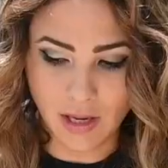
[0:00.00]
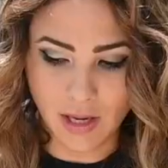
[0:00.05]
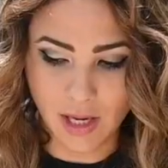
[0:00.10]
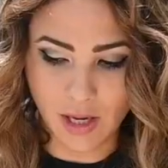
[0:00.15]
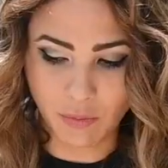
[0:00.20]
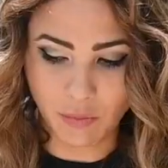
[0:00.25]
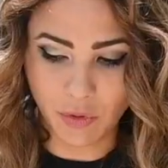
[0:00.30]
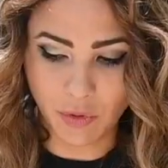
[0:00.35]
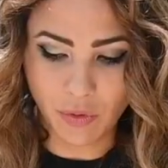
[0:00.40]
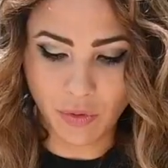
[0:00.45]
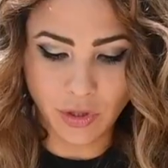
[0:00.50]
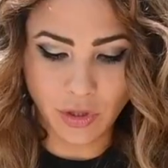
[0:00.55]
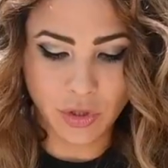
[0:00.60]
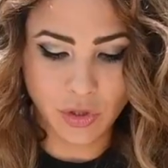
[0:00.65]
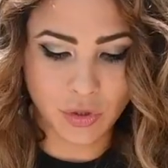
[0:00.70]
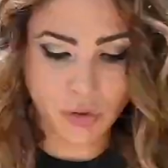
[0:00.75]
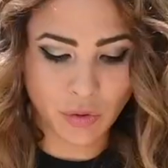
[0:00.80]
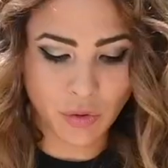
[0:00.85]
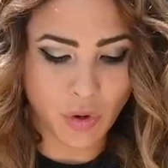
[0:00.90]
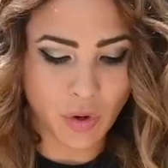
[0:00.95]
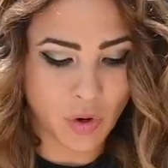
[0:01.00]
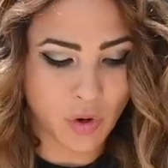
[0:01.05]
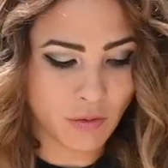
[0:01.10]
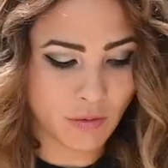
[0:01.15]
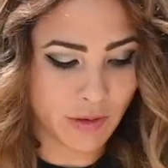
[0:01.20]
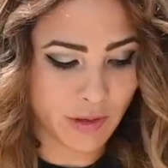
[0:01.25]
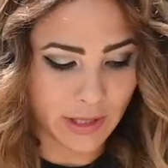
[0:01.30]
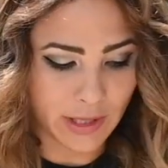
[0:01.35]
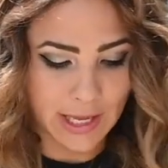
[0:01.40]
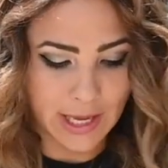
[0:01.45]
And we're going to
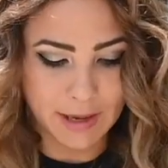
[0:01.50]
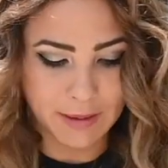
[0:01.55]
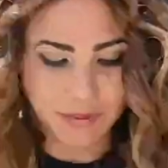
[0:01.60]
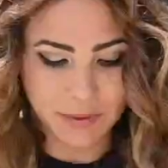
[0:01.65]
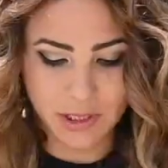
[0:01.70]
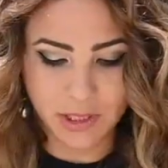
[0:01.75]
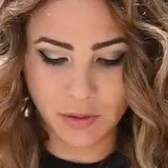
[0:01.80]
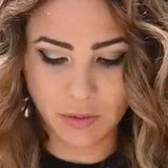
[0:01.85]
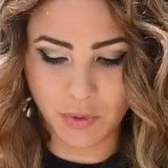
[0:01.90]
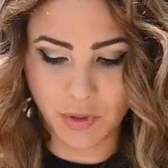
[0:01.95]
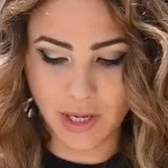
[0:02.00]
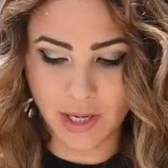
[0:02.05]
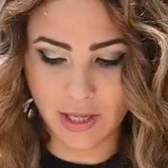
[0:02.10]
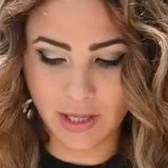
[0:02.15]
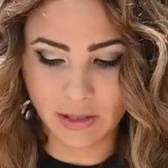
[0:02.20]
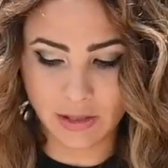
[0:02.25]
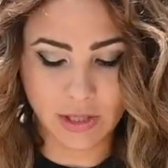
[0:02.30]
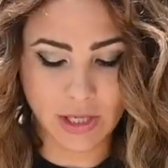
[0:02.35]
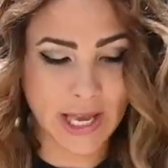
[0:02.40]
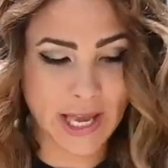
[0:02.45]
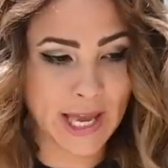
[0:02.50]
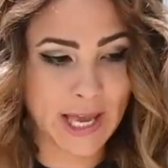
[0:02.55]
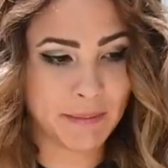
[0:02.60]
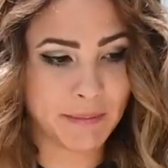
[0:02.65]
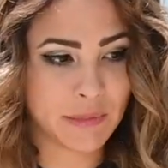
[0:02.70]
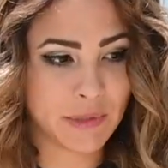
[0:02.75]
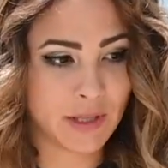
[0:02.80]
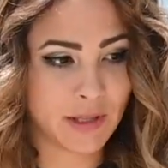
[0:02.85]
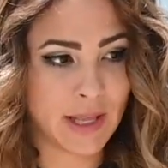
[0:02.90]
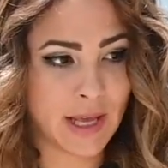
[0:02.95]
overlap. See where I
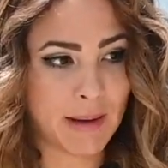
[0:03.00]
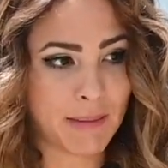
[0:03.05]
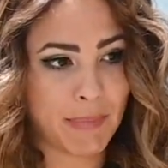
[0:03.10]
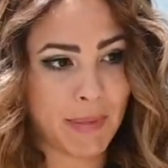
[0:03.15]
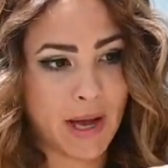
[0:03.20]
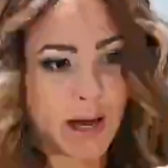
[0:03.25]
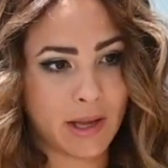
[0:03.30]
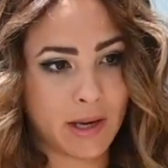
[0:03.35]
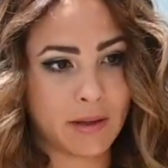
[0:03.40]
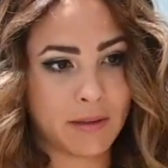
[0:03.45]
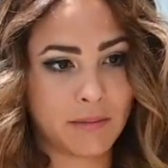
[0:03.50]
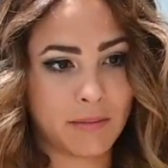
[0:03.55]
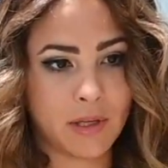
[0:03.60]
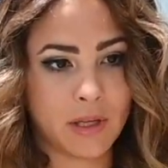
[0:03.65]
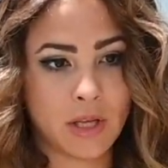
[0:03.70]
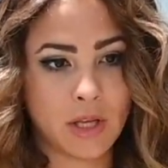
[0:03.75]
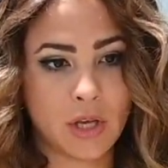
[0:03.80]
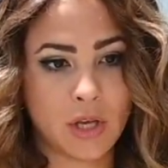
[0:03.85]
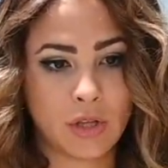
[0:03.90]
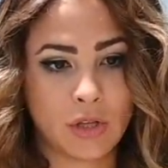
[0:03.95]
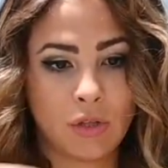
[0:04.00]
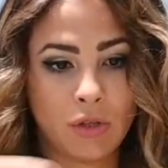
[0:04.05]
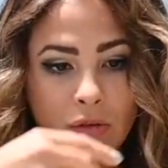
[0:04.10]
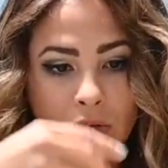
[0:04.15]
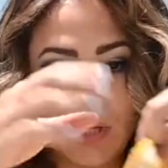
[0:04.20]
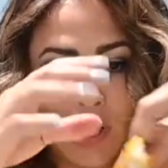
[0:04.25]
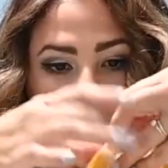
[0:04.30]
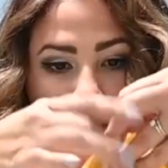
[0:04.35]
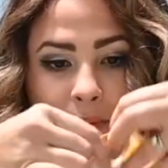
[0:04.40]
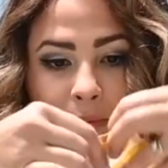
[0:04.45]
hemmed that bottom?
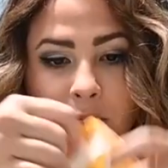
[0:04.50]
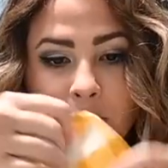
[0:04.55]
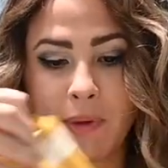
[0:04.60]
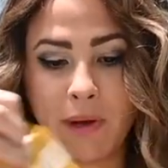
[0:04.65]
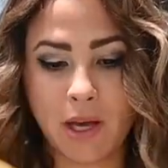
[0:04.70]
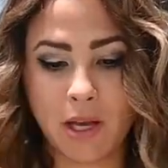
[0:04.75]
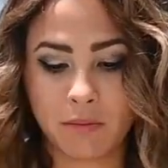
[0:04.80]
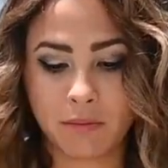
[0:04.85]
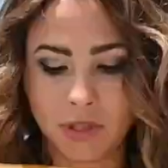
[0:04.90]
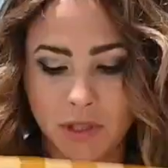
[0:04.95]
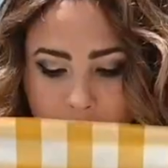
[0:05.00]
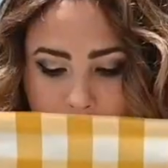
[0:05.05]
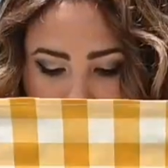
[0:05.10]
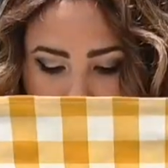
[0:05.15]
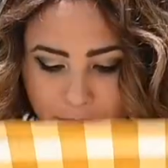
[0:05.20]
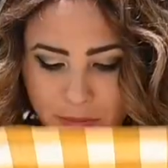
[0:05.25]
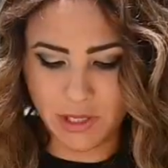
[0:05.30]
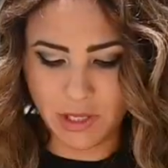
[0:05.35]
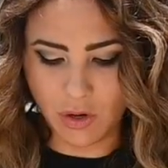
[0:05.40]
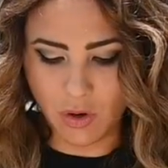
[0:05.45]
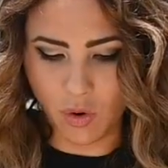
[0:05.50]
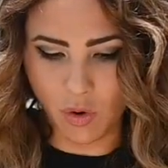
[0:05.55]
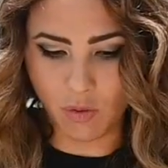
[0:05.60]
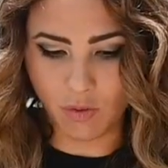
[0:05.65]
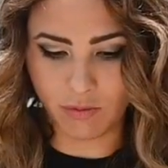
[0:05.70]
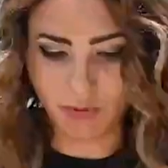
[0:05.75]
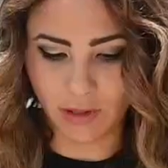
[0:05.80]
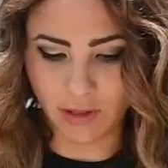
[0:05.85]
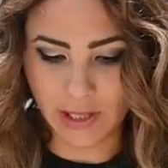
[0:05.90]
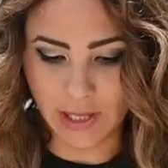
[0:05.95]
Those hemmed bottoms are gonna be
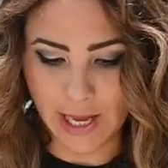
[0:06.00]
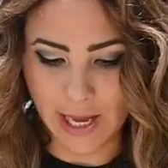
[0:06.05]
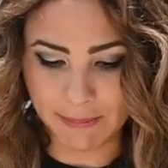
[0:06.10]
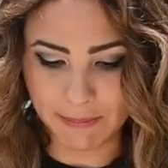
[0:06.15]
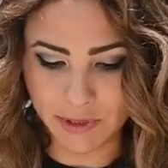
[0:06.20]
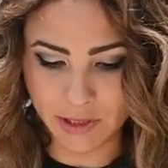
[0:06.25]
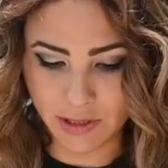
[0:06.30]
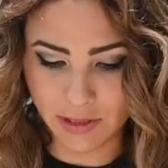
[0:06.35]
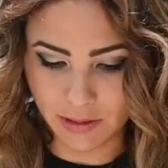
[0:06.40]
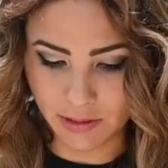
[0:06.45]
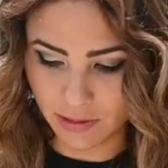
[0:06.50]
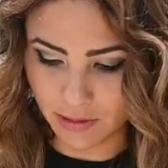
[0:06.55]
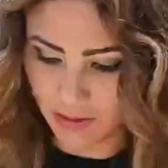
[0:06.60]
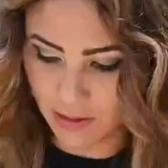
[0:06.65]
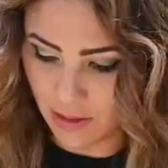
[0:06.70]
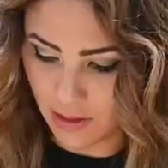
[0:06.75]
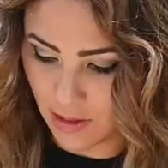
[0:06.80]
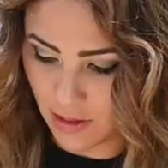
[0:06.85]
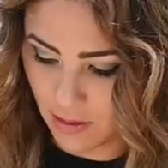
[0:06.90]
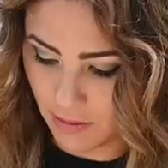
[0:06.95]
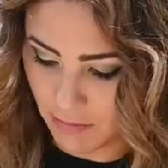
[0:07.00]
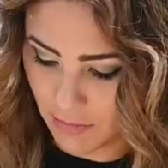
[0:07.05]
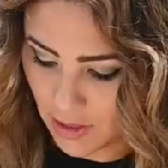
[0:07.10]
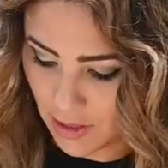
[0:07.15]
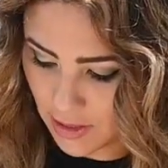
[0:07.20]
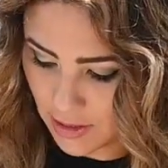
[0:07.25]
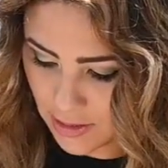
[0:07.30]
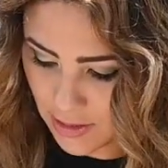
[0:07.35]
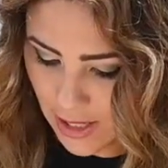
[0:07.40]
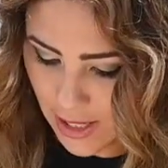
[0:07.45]
overlapped
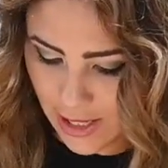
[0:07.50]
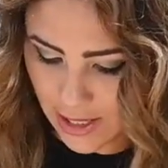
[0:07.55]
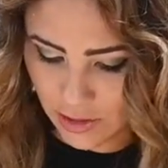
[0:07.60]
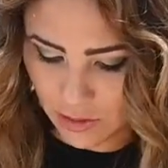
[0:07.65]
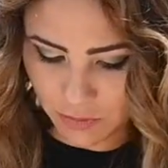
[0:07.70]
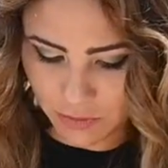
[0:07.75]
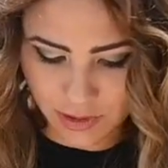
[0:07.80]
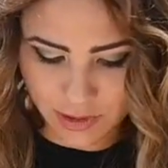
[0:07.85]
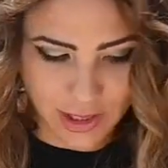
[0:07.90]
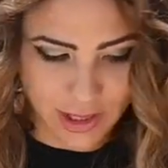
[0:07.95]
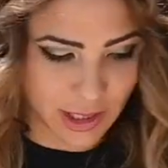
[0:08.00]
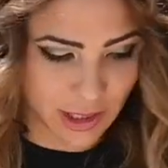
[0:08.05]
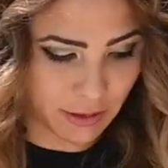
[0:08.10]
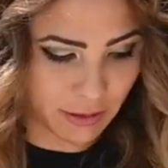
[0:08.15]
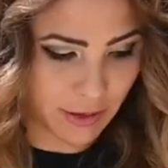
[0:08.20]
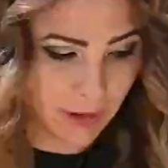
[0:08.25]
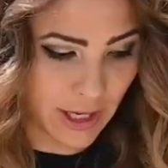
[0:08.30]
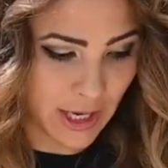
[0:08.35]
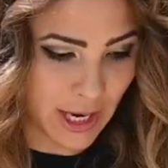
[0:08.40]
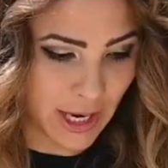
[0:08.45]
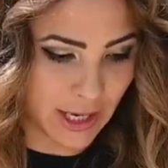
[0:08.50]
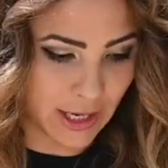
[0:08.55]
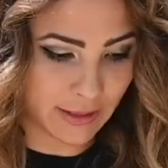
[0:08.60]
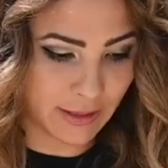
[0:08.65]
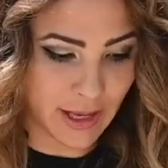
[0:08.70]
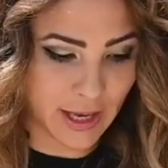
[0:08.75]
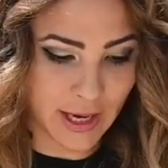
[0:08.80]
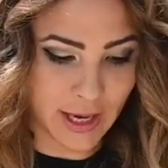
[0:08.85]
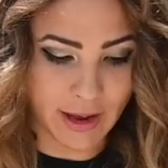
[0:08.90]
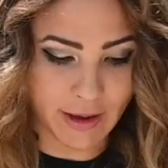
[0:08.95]
because that's what's gonna
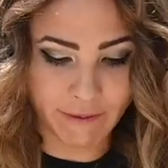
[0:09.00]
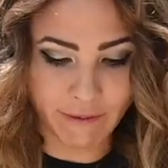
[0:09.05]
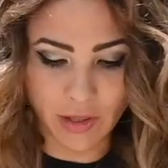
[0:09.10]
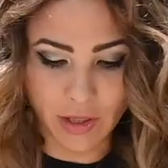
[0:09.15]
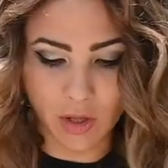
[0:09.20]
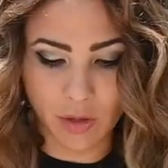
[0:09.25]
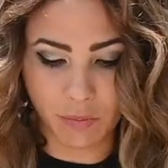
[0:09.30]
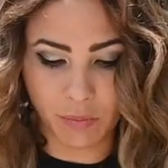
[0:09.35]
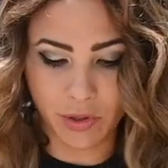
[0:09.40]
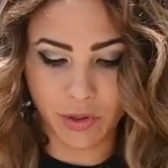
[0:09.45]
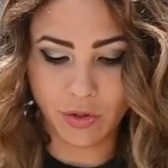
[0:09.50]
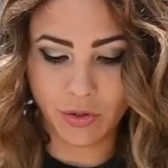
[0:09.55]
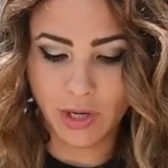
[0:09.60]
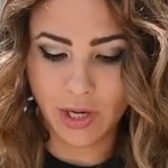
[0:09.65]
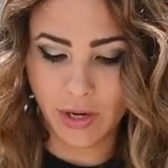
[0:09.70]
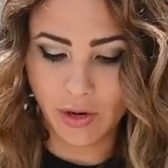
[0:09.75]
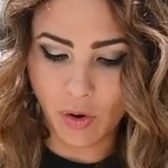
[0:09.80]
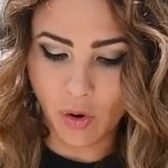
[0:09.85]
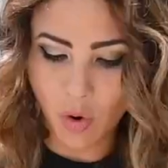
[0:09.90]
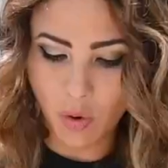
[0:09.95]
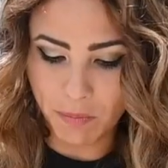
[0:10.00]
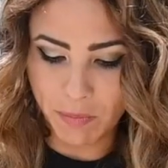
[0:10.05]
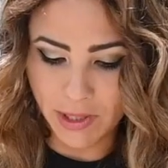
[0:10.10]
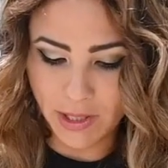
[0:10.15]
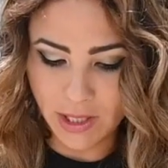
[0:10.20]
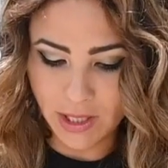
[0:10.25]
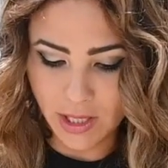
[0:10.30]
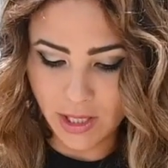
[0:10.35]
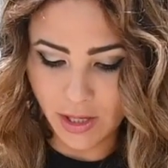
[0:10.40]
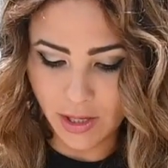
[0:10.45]
create that envelope where you can
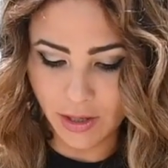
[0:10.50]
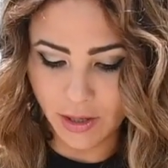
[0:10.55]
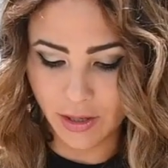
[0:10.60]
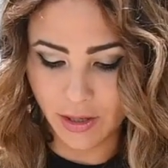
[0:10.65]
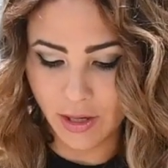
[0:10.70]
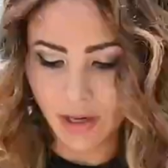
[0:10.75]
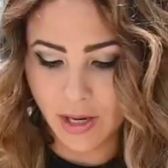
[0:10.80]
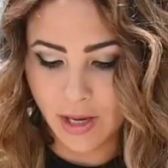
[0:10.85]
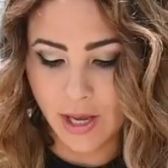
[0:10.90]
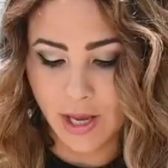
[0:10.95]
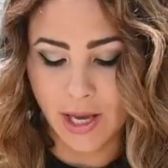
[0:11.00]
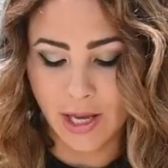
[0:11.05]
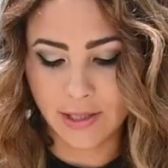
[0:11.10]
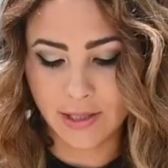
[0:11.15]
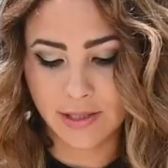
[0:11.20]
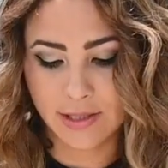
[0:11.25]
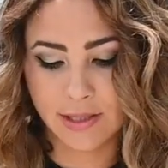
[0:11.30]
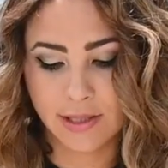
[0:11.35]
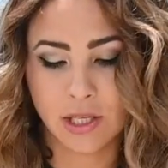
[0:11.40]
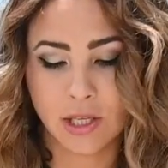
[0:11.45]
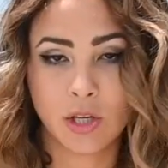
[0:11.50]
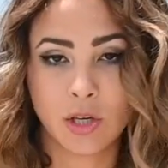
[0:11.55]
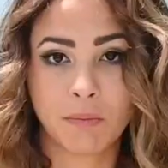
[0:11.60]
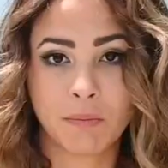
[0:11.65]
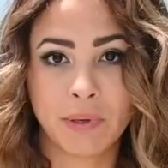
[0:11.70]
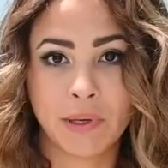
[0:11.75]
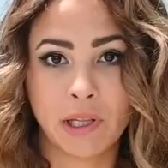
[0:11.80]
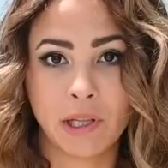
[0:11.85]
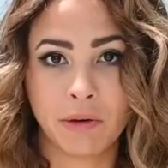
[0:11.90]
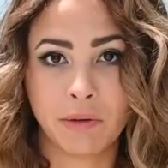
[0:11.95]
open here and stick your
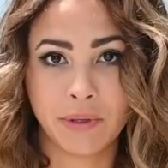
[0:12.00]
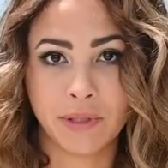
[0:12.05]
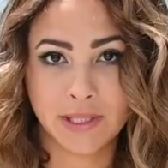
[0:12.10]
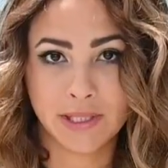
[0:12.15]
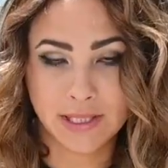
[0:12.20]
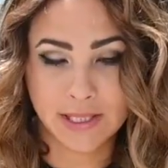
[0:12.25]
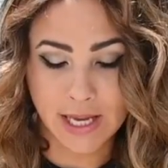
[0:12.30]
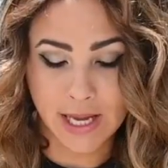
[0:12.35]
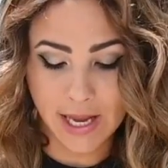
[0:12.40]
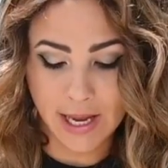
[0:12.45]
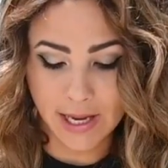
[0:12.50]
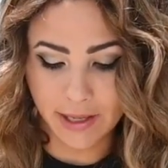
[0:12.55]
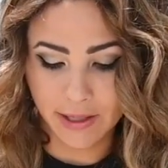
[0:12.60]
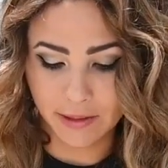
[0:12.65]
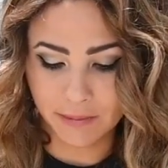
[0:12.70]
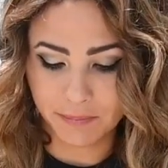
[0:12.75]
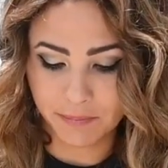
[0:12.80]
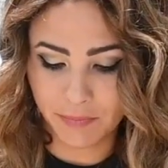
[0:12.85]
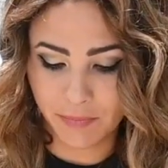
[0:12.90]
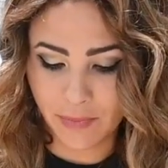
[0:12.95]
pillow inside.